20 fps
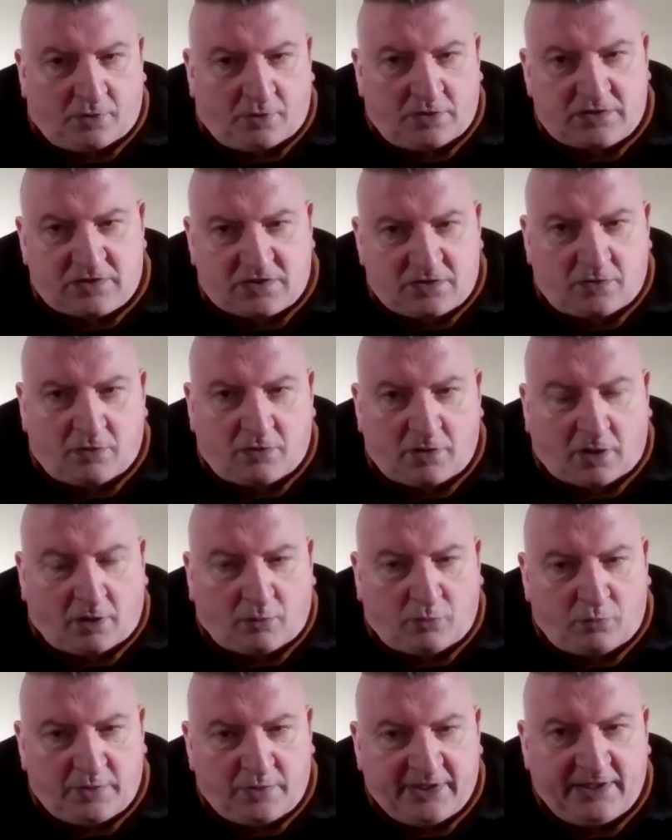also a
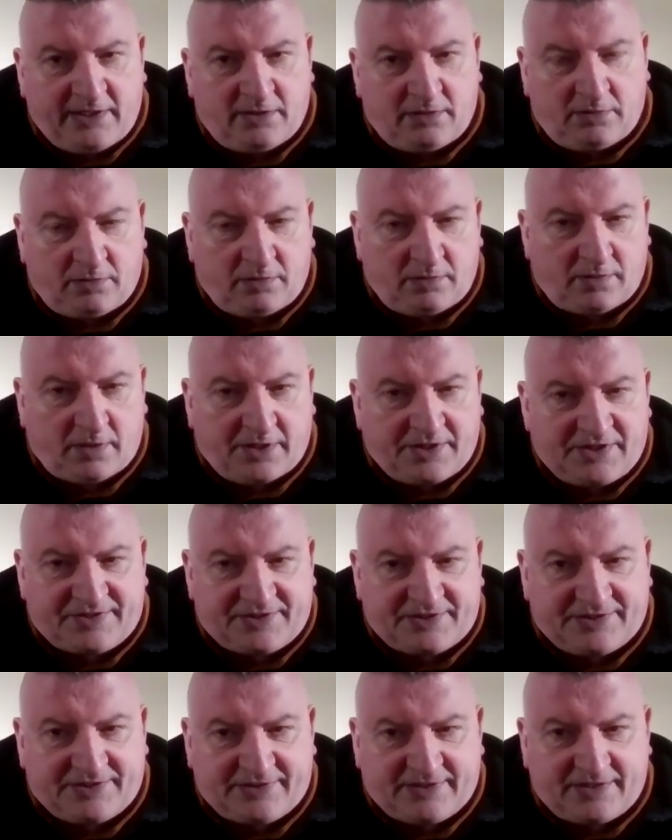real
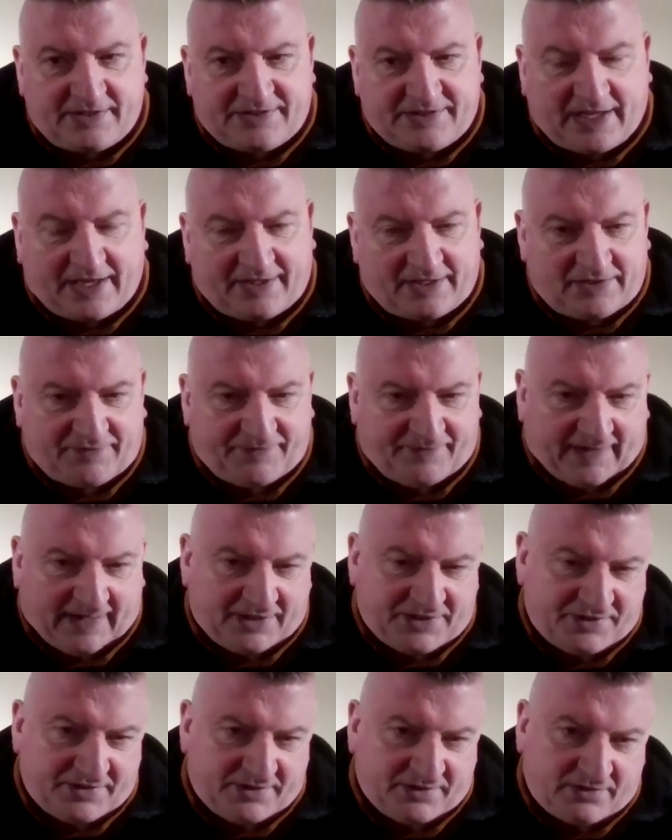
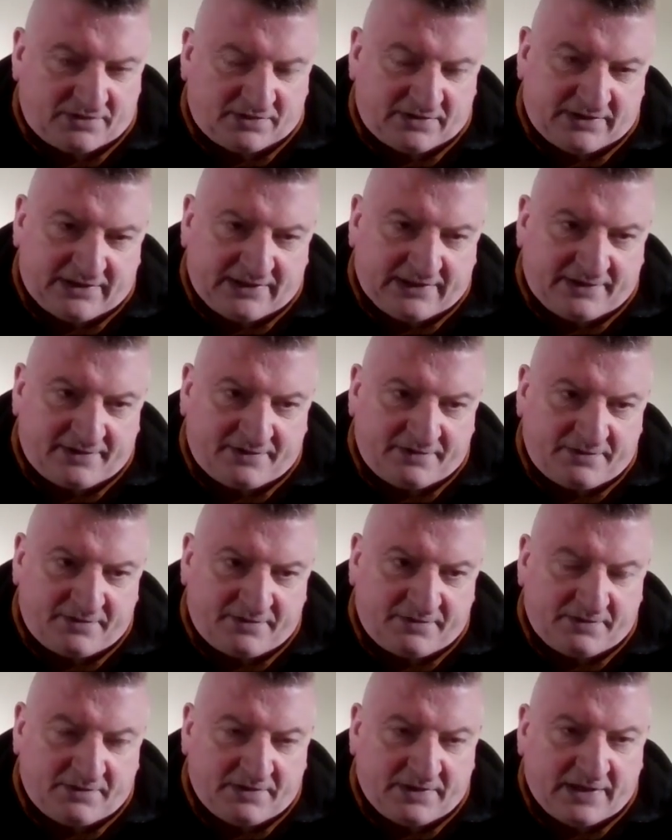satisfaction
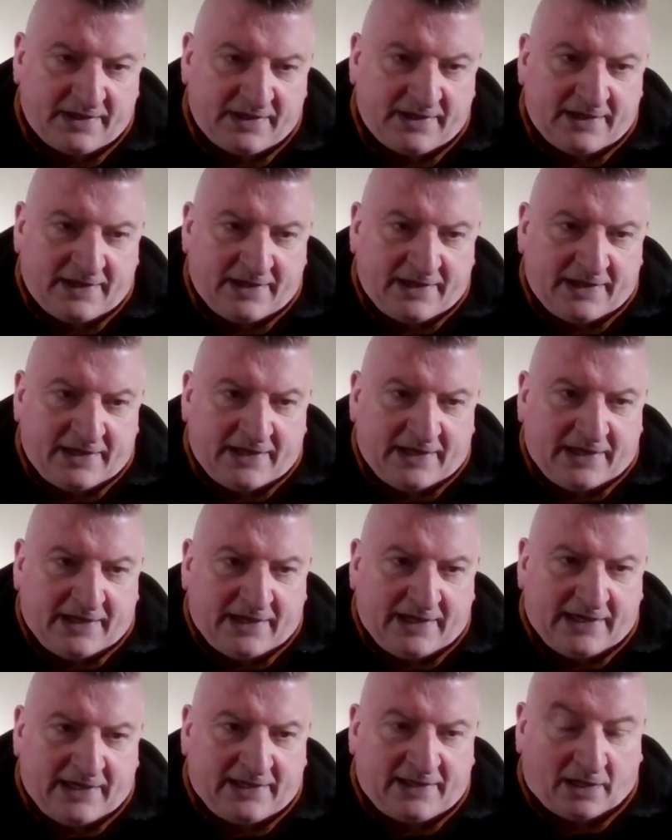in
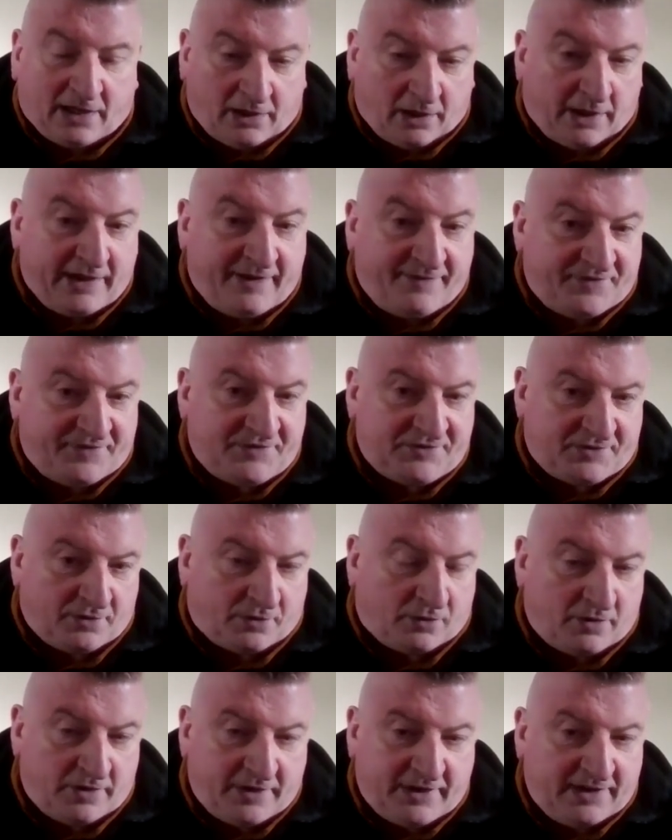a life
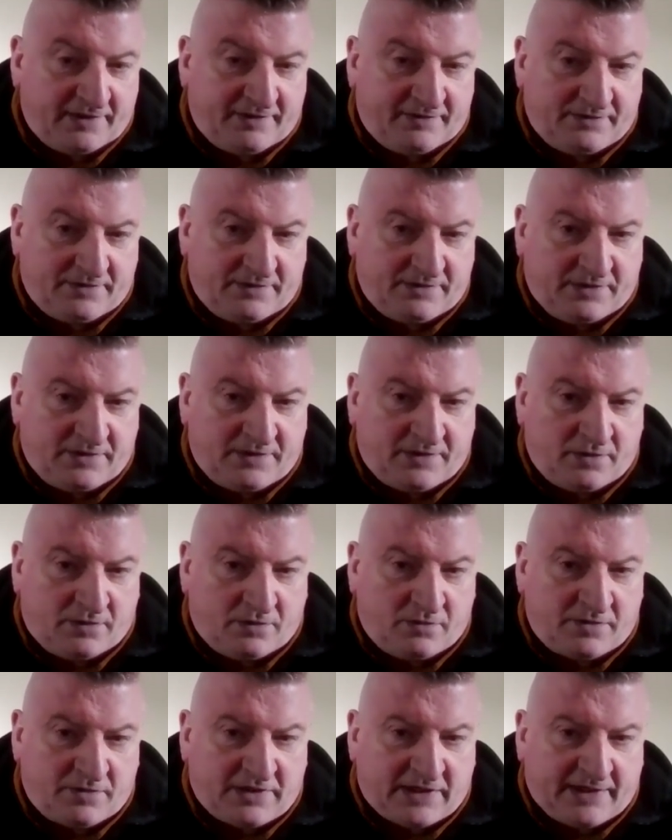story,
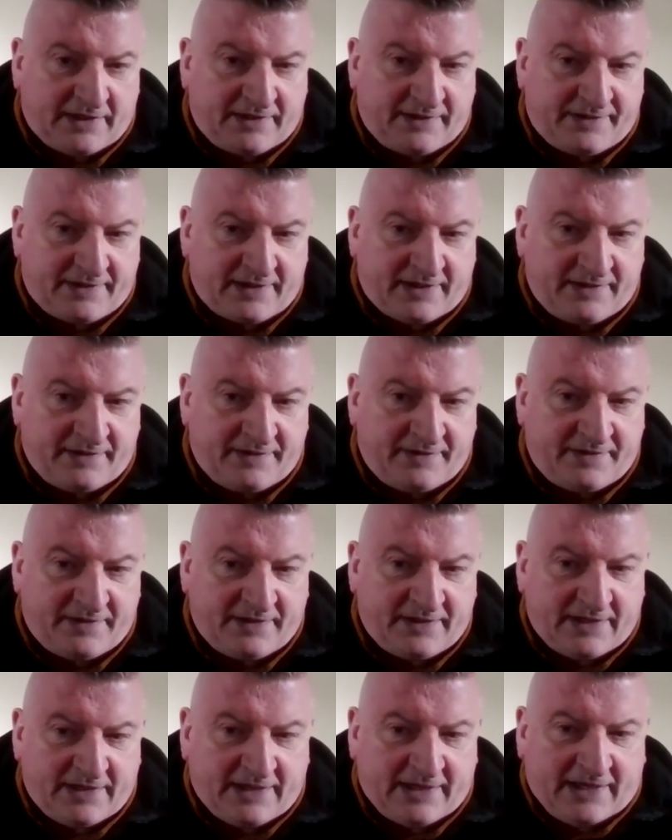and
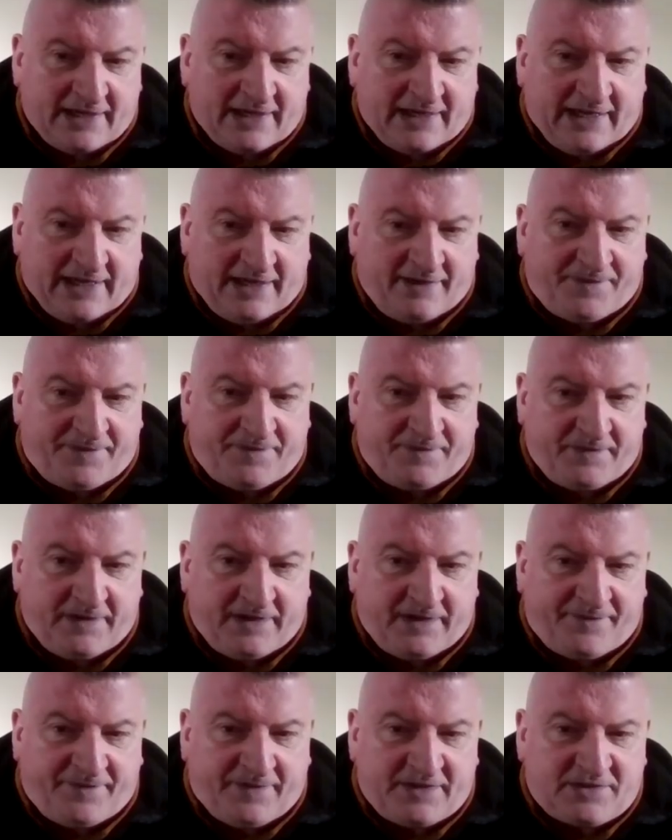
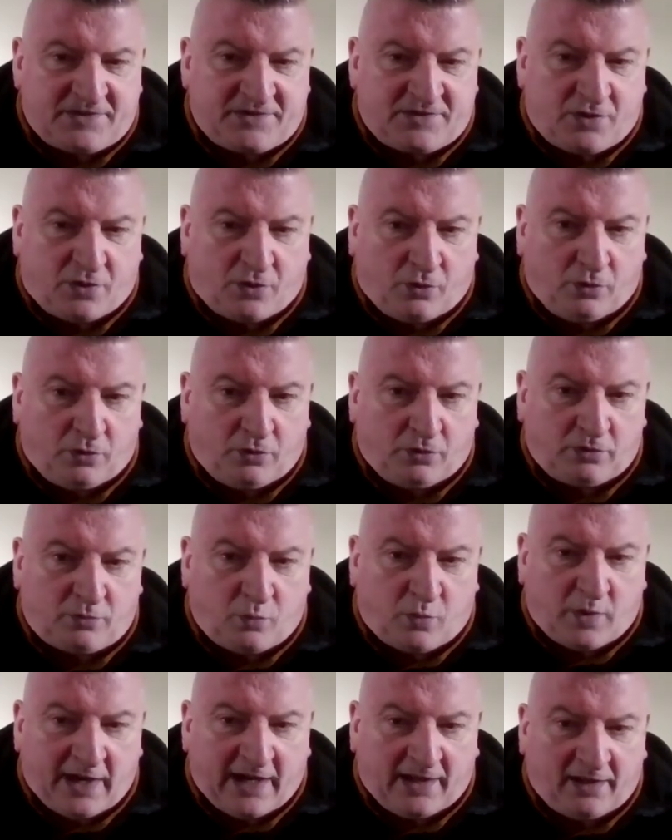if it's
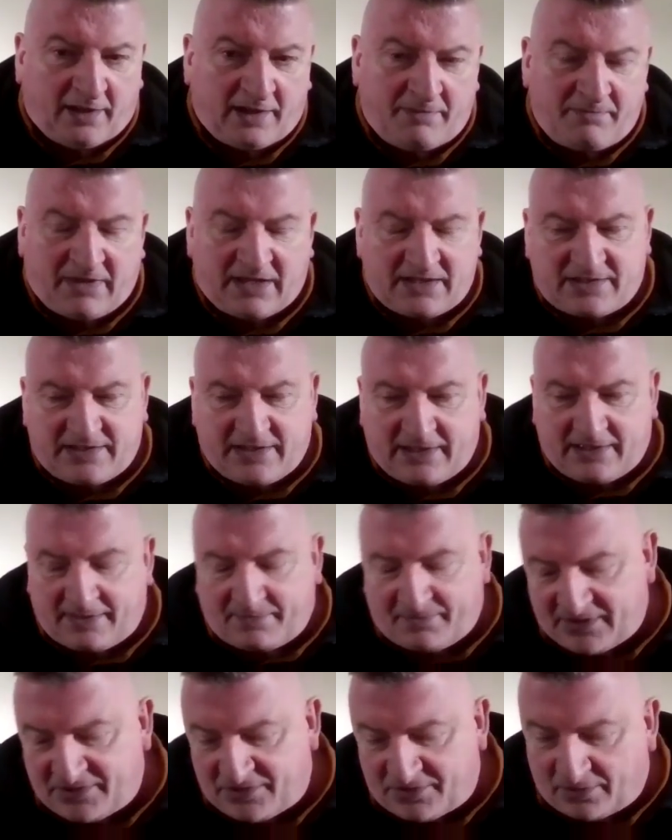told well, I'm not saying
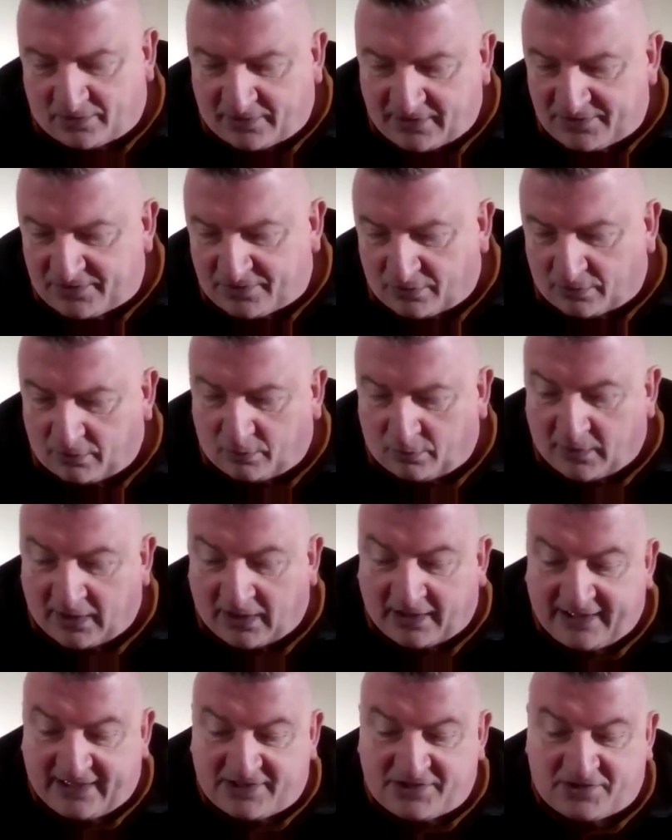that my story is told
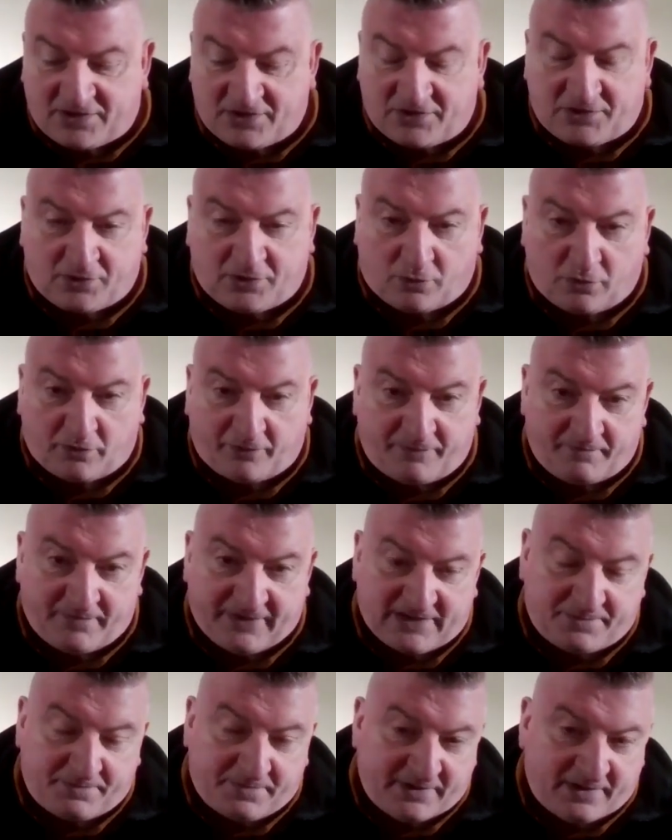well, it's just told from
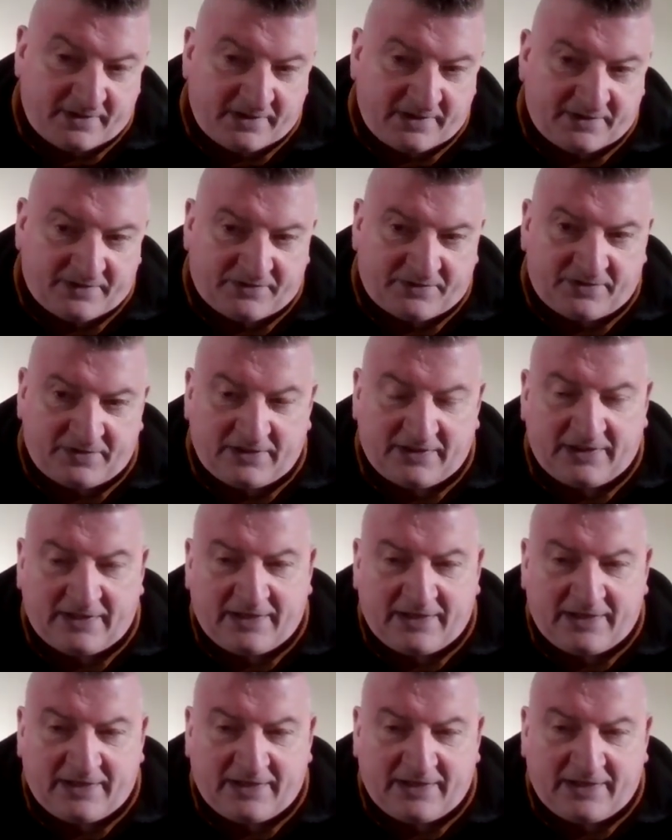experience.